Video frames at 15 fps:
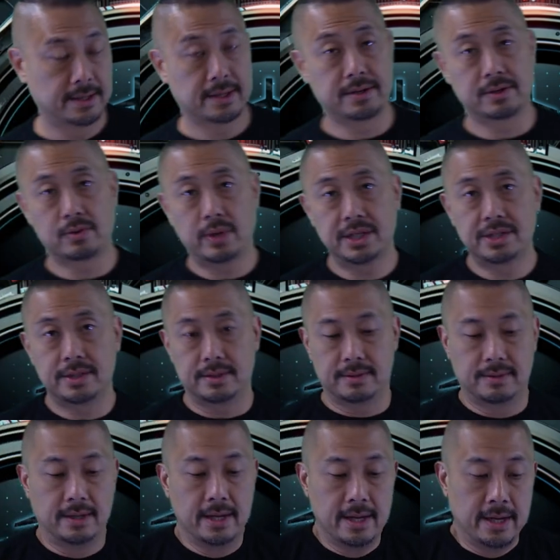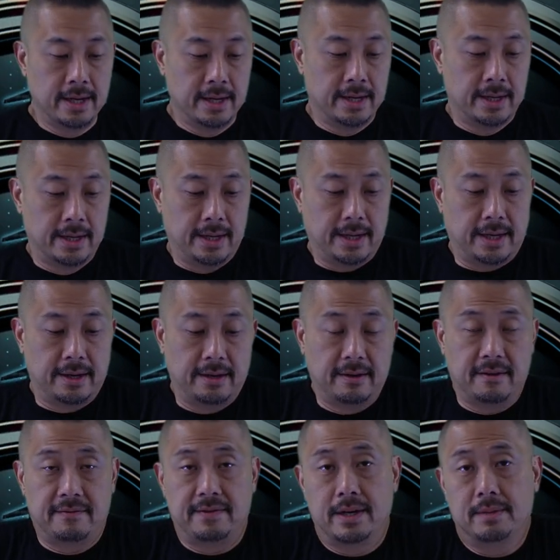Good question.
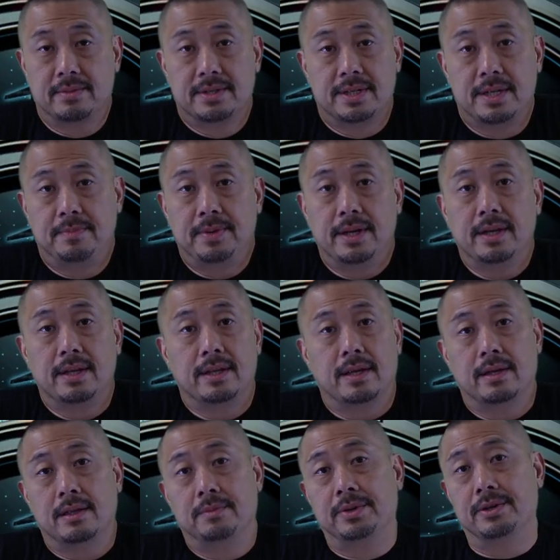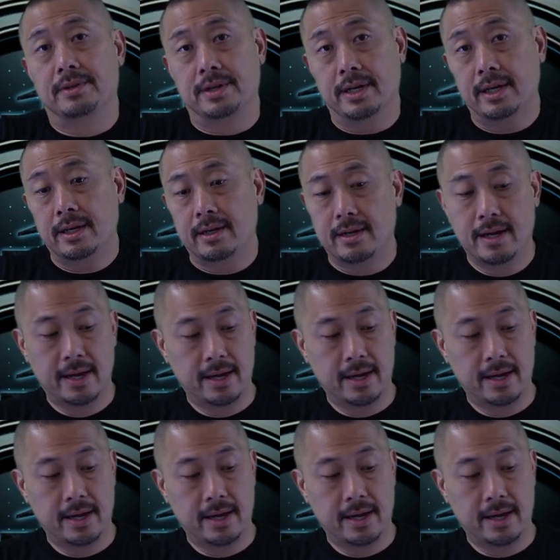If I'm sleeping in the middle of the night